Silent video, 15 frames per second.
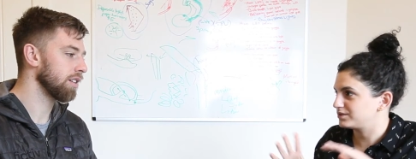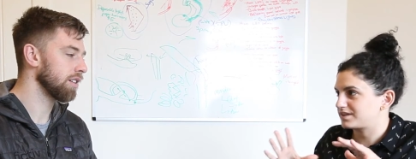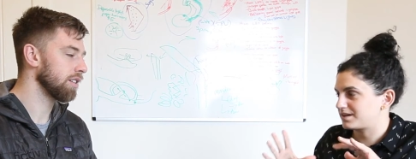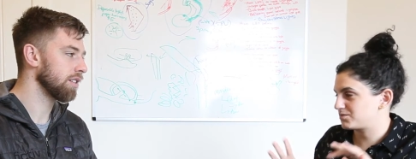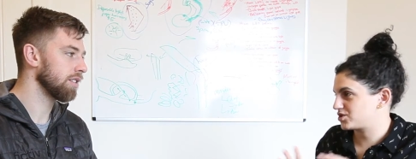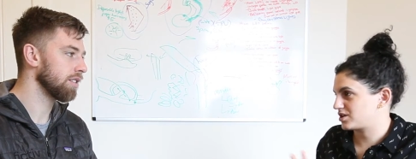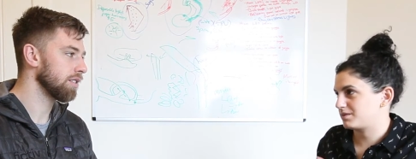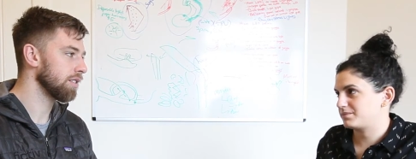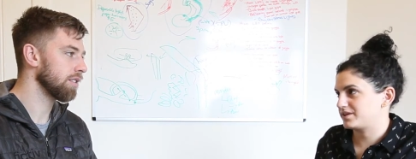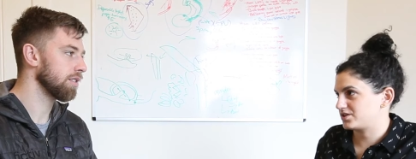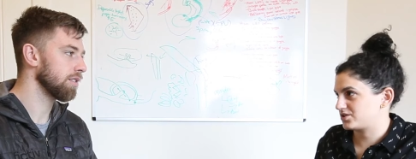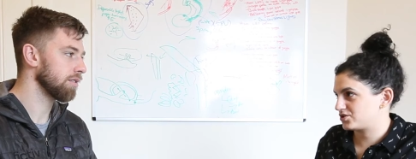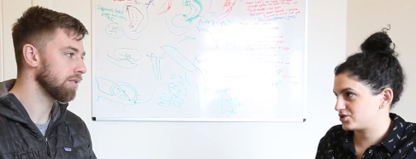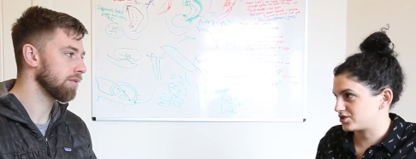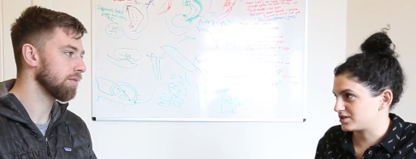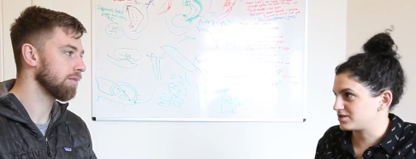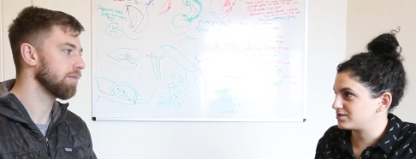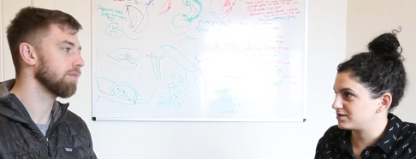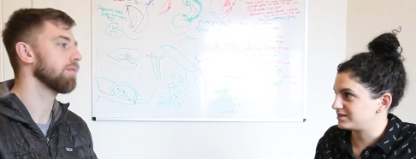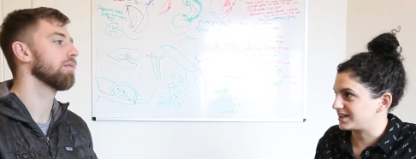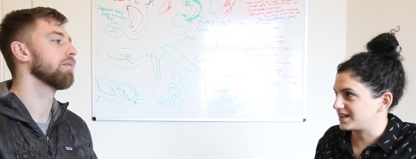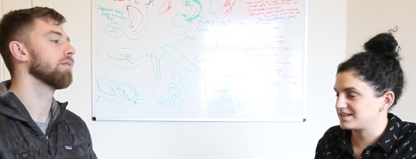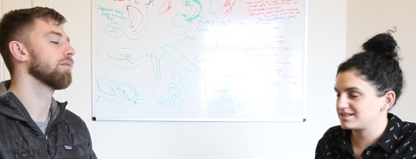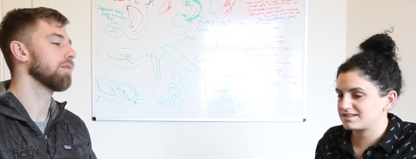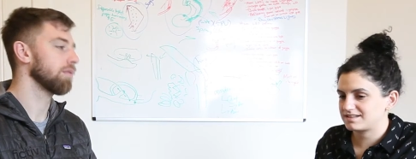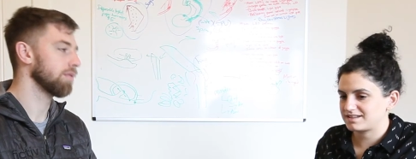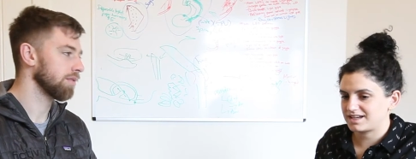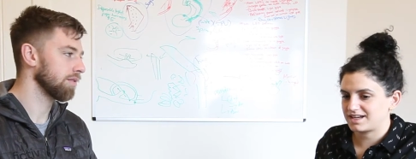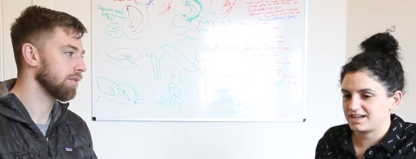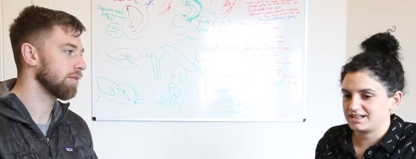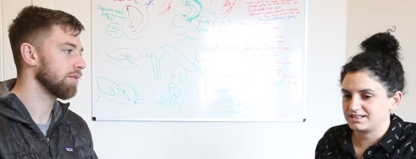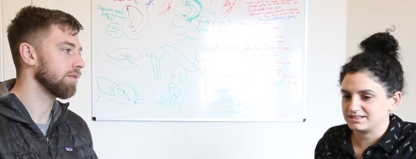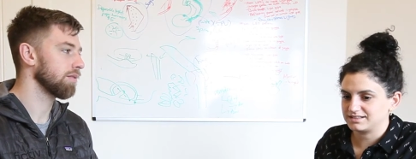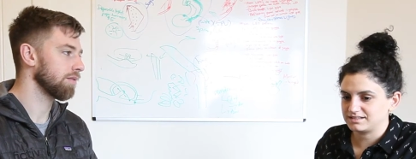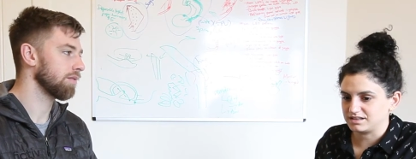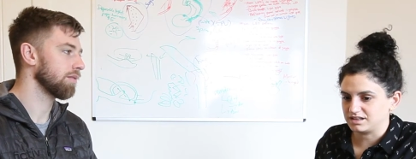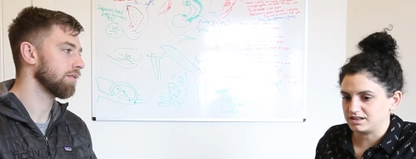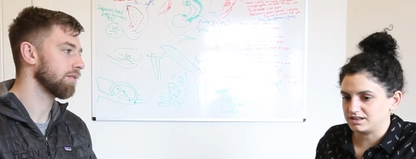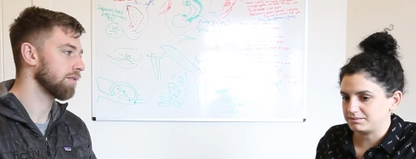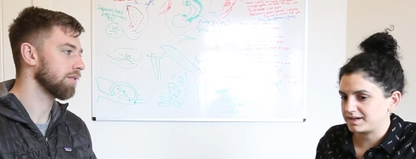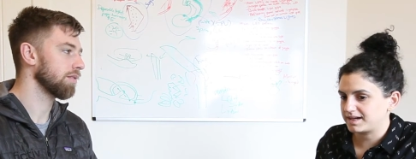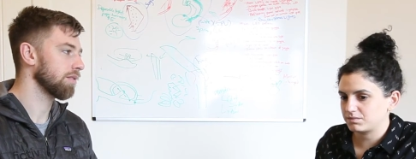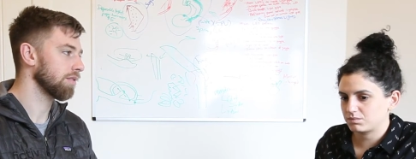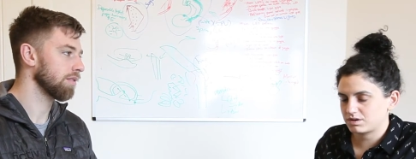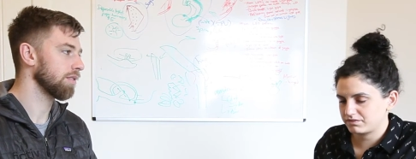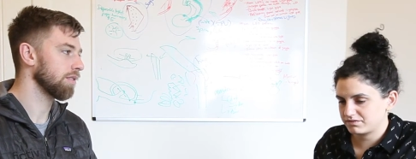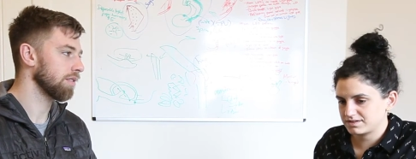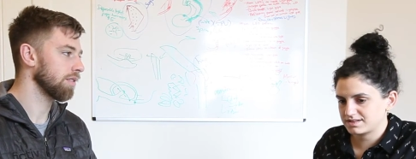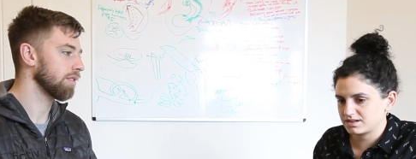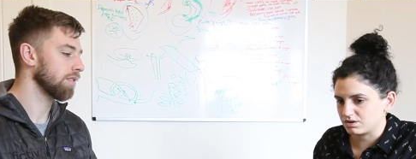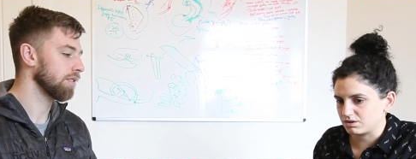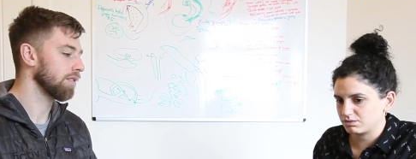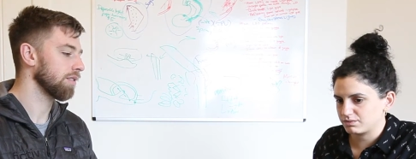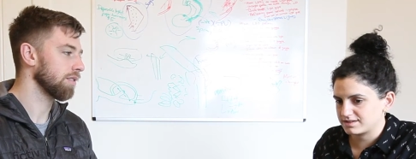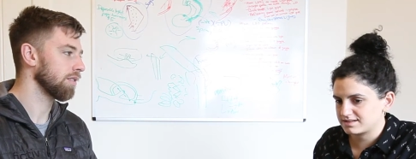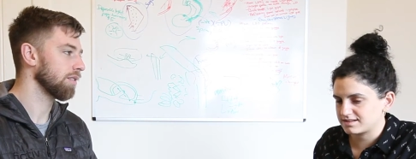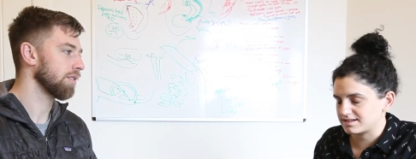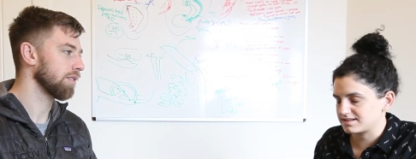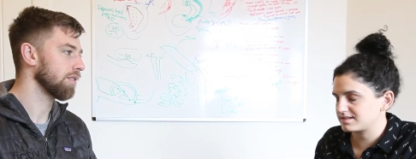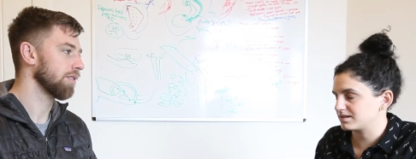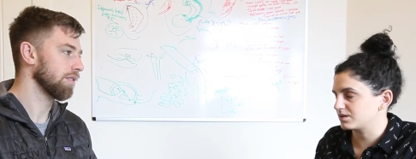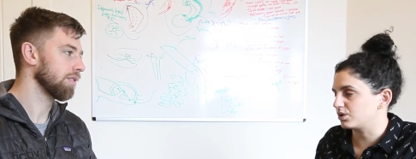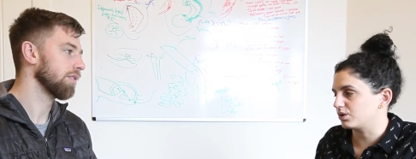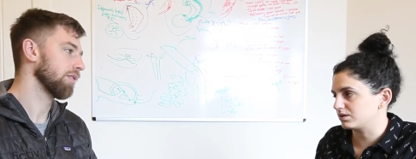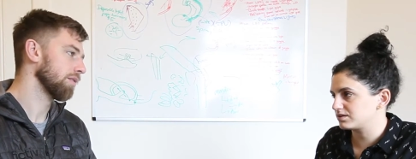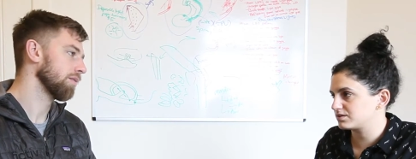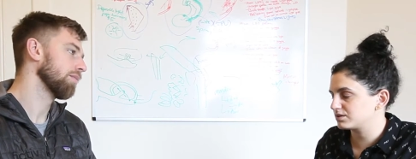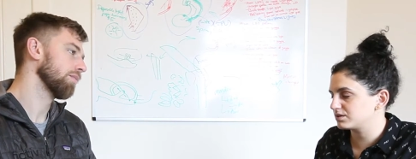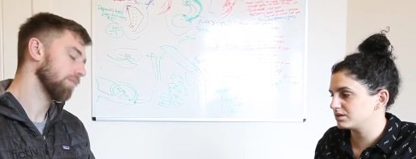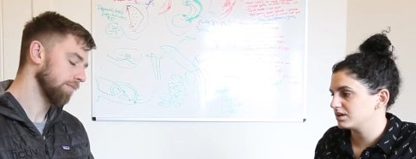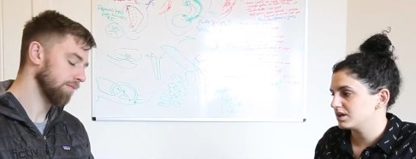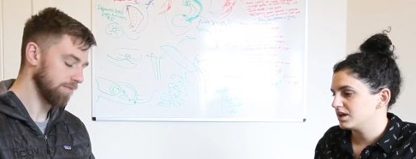Speaker 1: full time job is just to test, and um, I'm obviously always testing also.